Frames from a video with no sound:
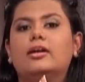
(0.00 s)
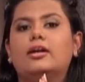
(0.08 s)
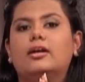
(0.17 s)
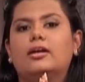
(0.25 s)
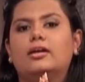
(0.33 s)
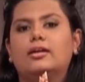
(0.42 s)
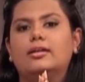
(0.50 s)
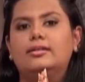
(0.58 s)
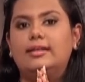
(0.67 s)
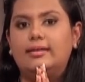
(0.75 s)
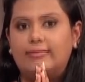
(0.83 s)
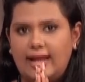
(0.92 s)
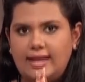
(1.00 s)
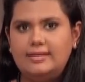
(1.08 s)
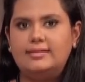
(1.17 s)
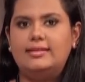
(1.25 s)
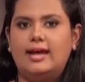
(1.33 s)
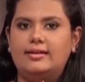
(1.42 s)
the
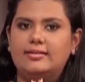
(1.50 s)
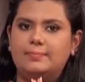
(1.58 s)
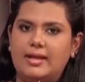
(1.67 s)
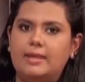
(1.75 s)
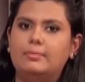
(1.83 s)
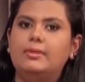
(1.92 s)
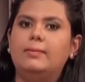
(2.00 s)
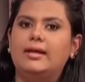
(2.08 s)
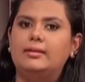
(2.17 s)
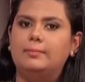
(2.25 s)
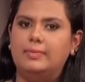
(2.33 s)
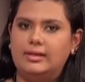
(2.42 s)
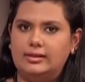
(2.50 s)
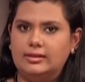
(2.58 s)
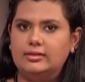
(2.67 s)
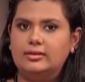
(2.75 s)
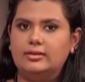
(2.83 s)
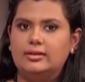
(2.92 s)
rent that is payable by the
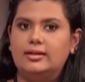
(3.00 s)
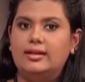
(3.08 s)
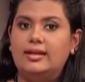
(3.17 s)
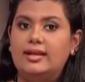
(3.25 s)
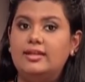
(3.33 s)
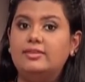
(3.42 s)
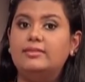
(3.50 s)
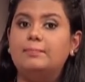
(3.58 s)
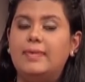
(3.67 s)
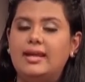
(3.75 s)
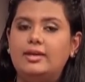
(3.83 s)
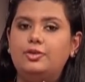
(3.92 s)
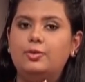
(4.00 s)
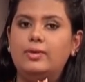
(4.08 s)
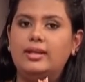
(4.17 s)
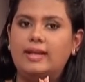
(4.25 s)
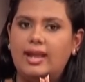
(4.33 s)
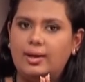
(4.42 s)
builder is paid you
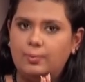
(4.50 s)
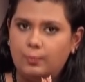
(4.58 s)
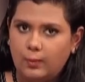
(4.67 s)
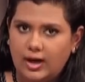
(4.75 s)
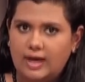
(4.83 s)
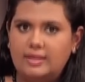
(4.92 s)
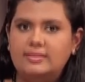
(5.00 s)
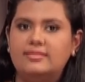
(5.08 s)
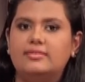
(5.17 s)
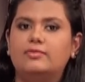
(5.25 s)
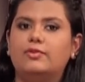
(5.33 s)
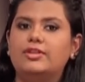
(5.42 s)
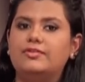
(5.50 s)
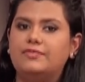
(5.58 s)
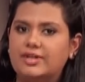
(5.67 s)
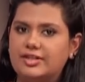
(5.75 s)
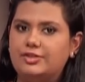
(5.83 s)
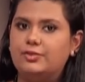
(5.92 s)
in advance for the
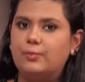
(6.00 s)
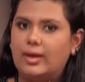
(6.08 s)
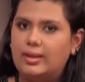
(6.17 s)
first 12